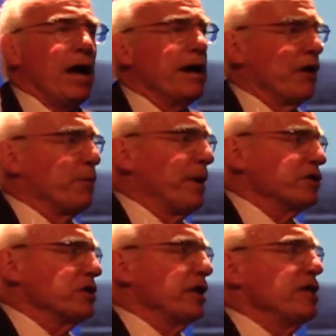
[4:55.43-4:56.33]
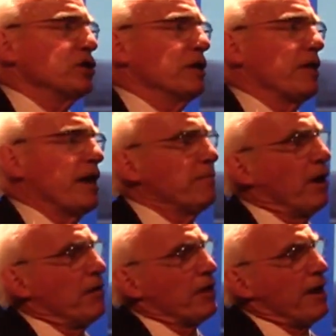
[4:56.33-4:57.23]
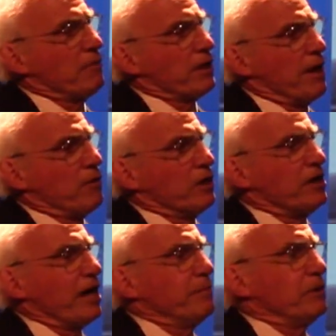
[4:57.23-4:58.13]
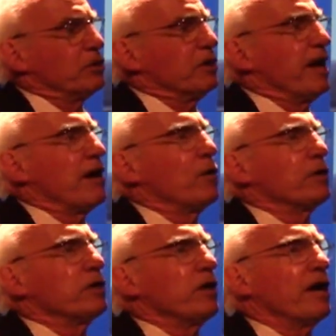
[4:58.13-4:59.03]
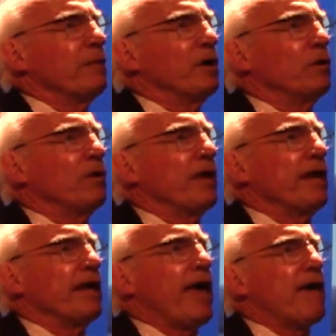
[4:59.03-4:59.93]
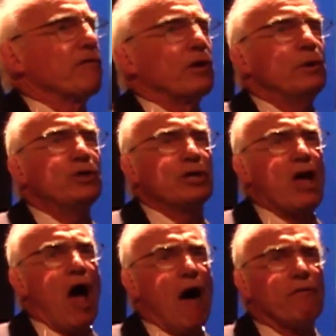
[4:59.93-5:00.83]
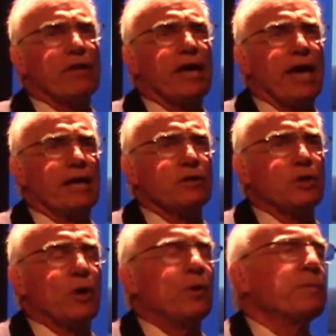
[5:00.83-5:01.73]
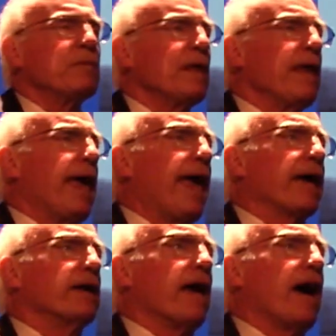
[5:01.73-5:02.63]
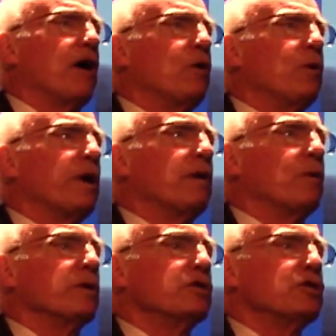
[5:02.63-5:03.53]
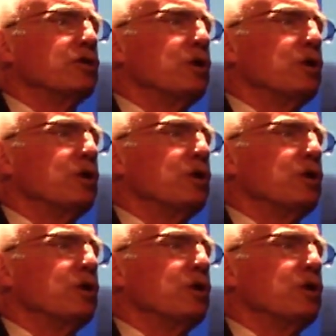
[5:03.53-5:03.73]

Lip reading: Now, the presentation that I'm going to talk about tonight, I'm going to talk about the evolution of the Canso and how it was